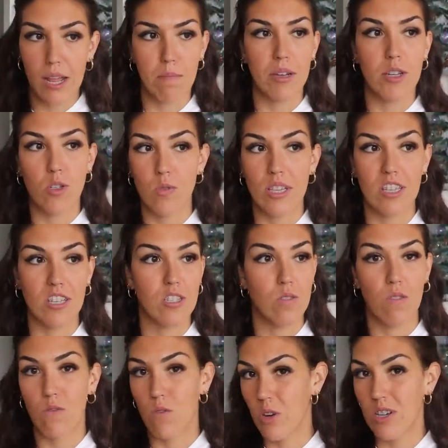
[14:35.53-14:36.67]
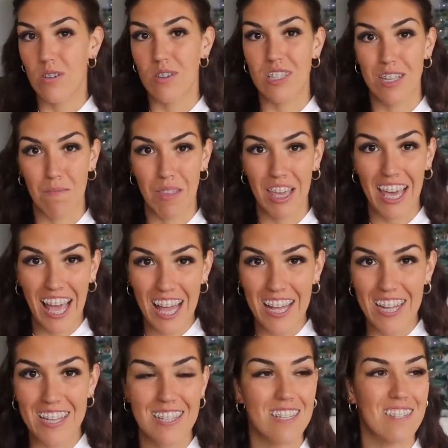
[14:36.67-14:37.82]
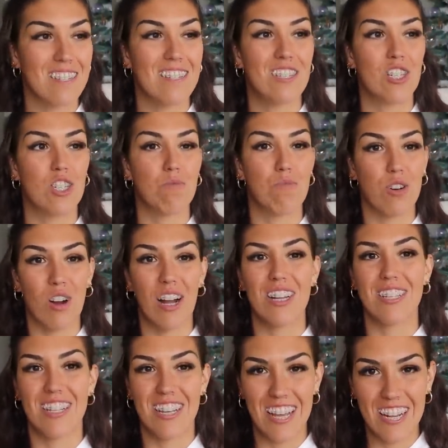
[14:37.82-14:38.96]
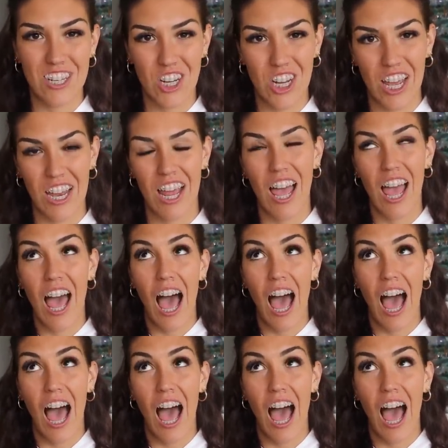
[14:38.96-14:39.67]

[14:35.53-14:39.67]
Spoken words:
Am I doing this to avoid doing something else? Is this just procrastination?